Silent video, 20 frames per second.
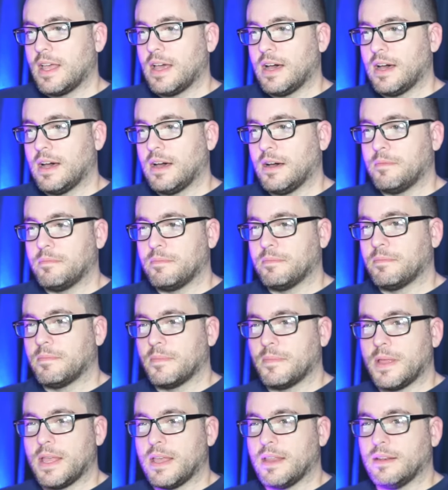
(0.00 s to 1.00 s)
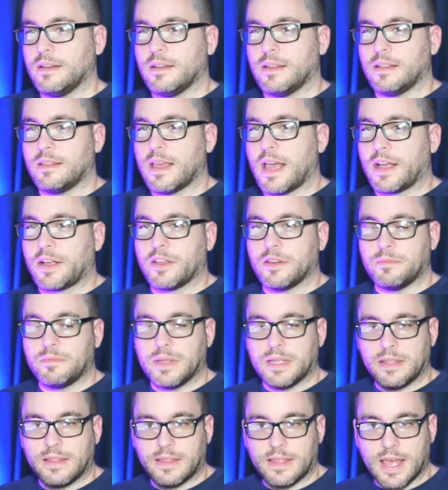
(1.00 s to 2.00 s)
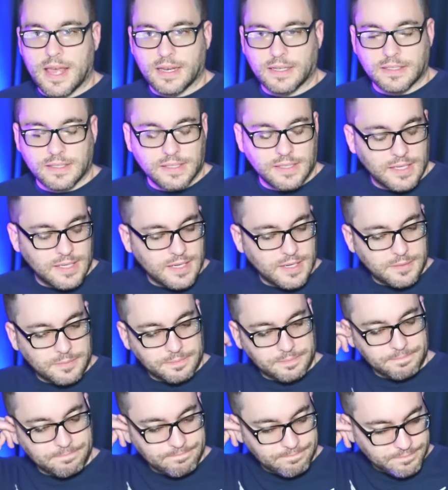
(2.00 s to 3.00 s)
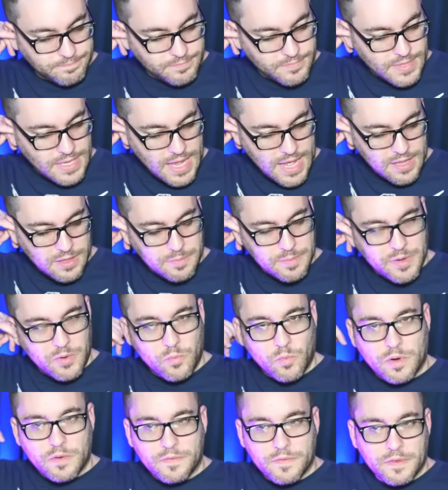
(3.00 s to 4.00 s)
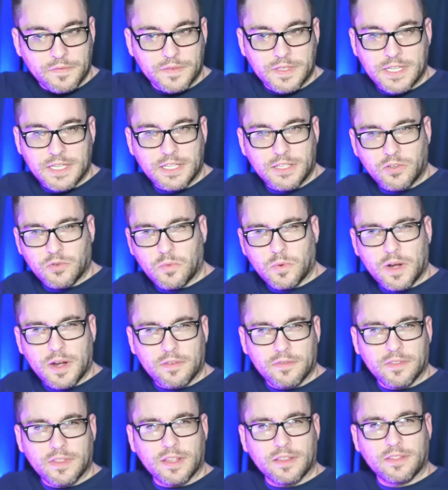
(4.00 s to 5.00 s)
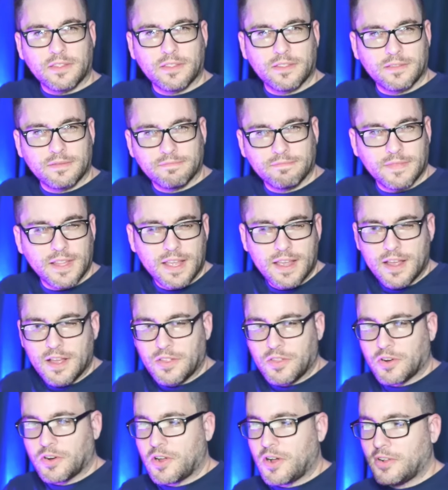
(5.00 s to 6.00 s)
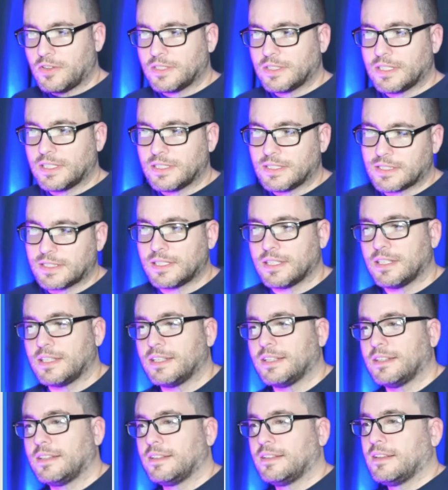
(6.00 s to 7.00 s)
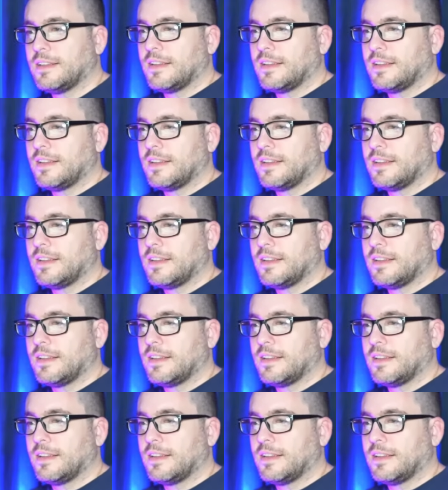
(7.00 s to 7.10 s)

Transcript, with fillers: Um, and that could be that um, element 115 or whatever that they're calling it uh,